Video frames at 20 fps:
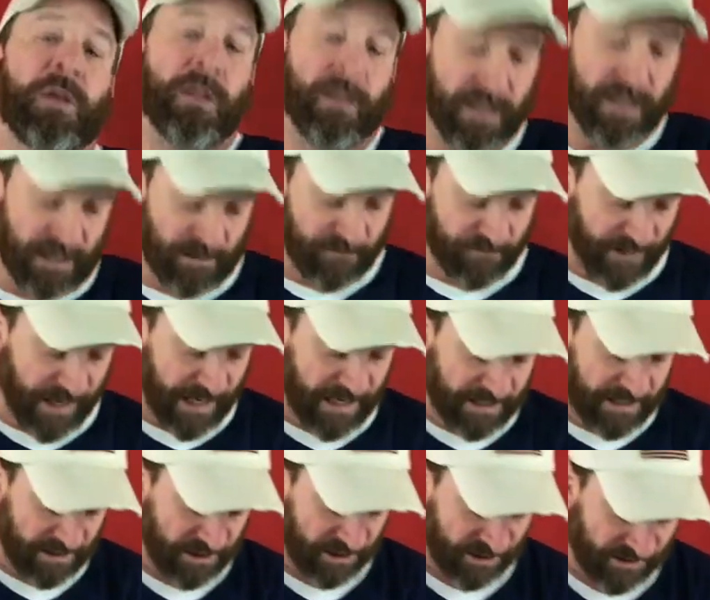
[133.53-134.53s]
The
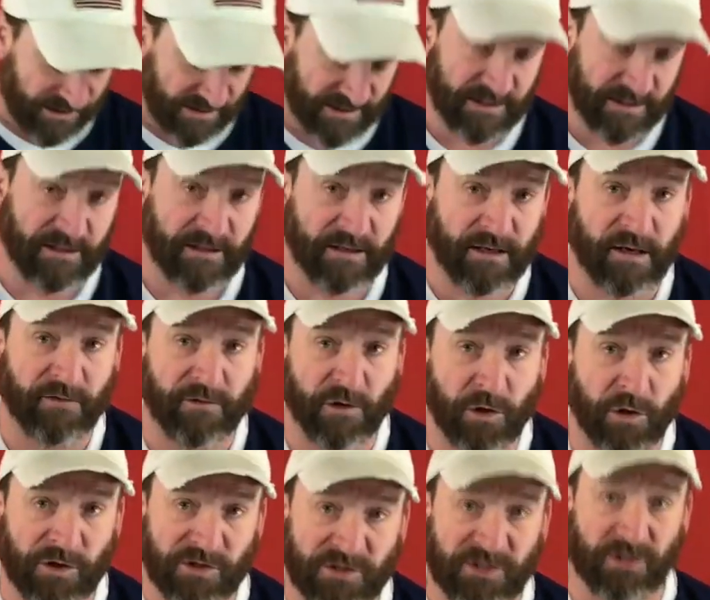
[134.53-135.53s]
advantages of a
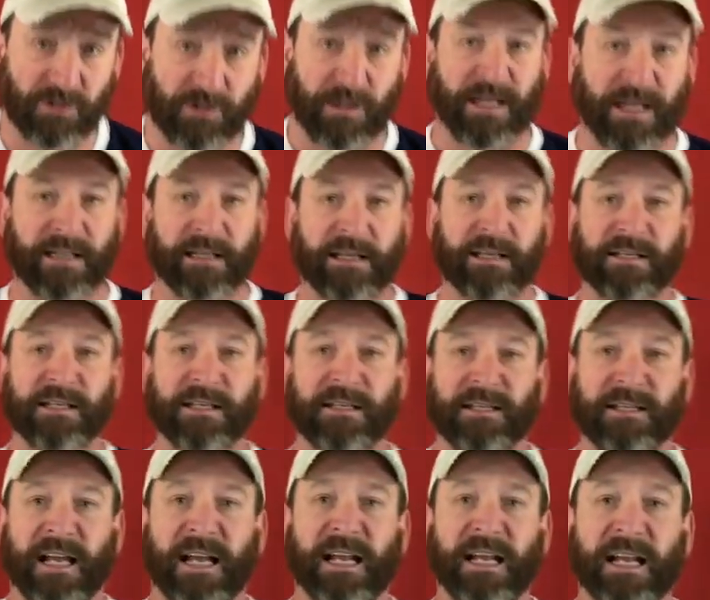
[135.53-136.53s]
holster like this
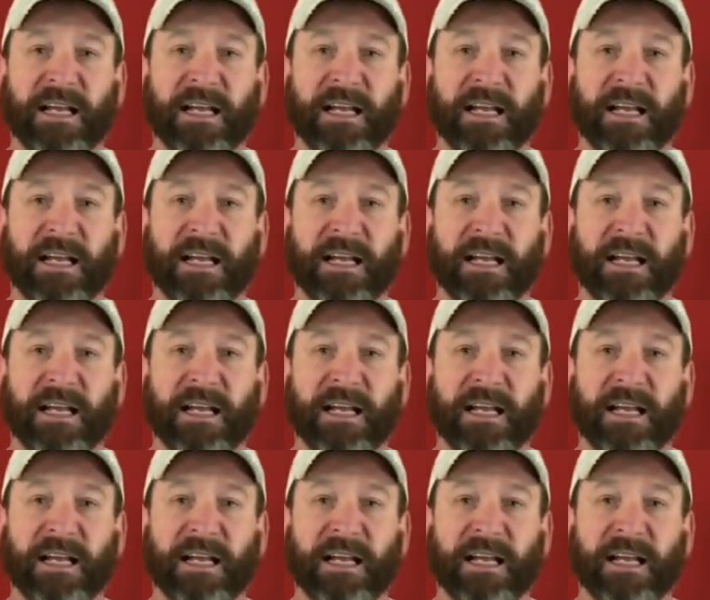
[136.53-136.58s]
is that